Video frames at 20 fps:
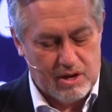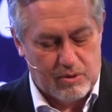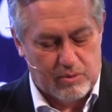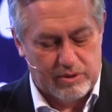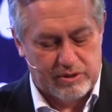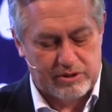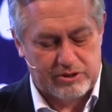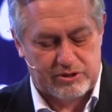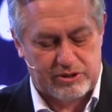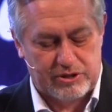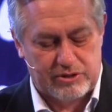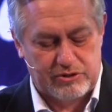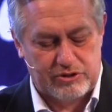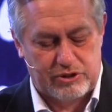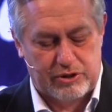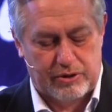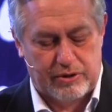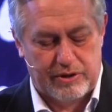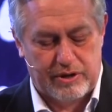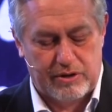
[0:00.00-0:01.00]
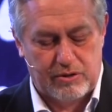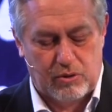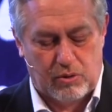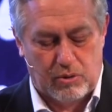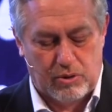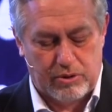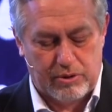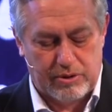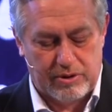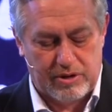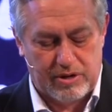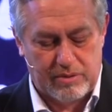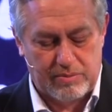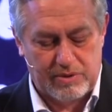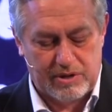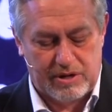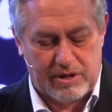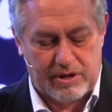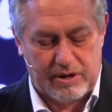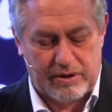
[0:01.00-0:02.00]
When the centurion ordered
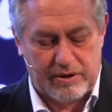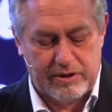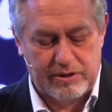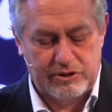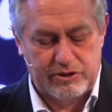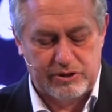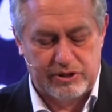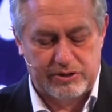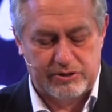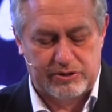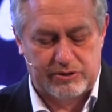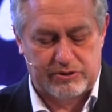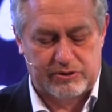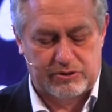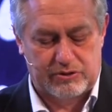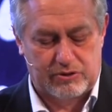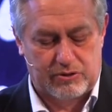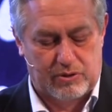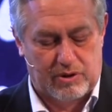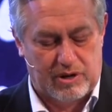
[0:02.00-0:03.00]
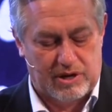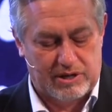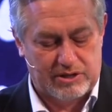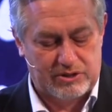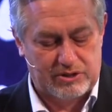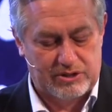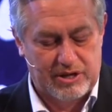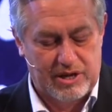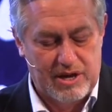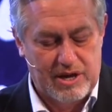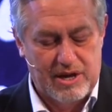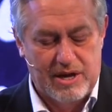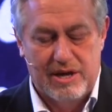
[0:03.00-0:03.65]
him to carry Jesus' cross,